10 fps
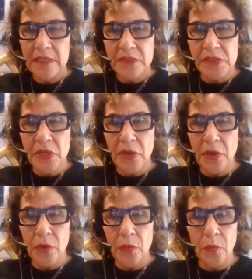
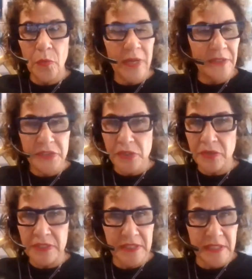So when you
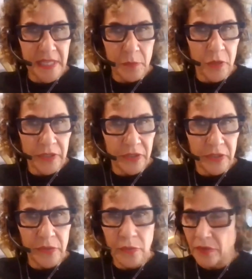sold it, did they want
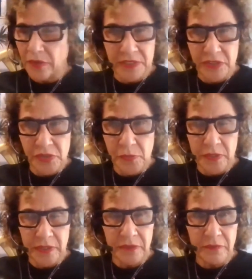you, or they just
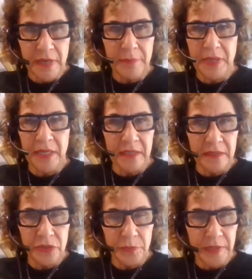wanted the rep
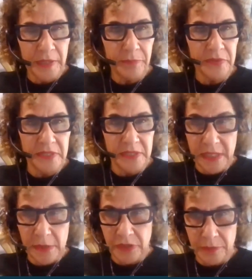and your people? Did
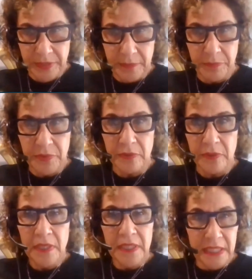the people
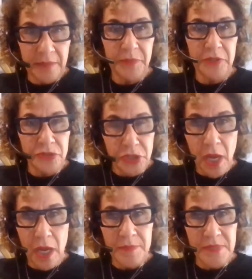keep their
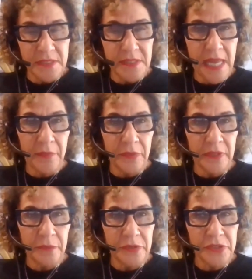jobs? Is that
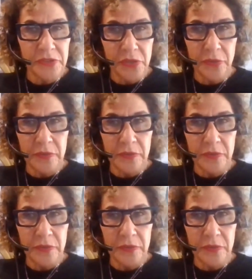what was so